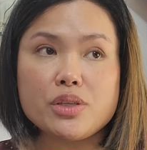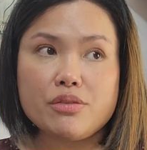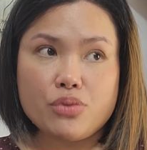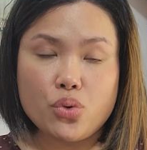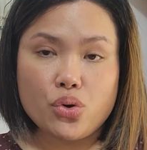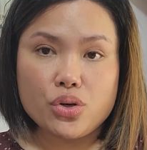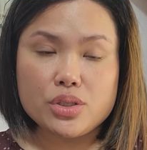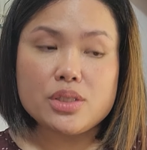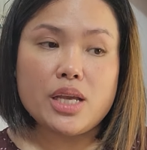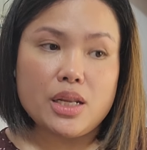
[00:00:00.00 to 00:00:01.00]
And of
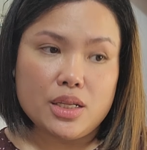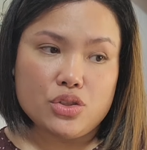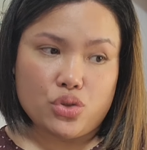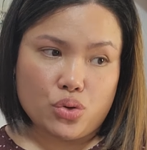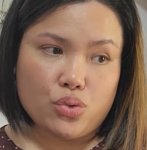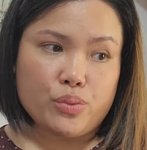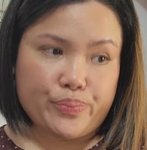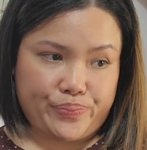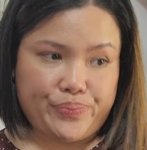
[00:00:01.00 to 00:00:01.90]
course, they need to